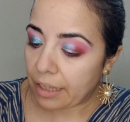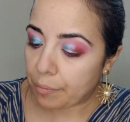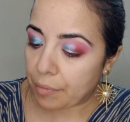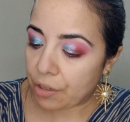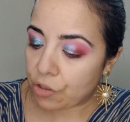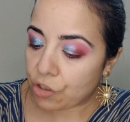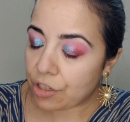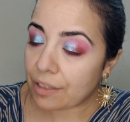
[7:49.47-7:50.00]

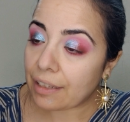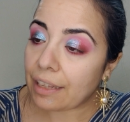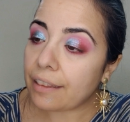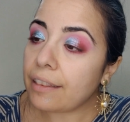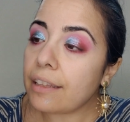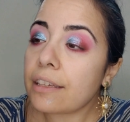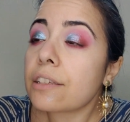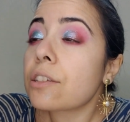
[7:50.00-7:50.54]
mention that
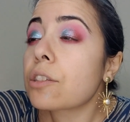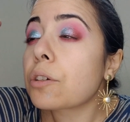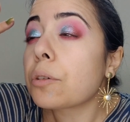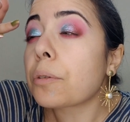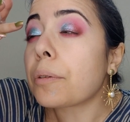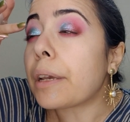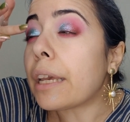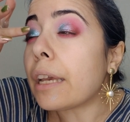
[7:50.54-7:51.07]
this
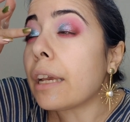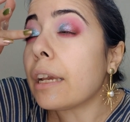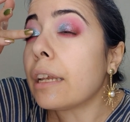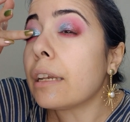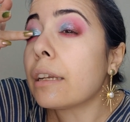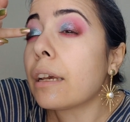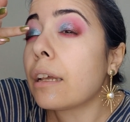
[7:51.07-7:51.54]
green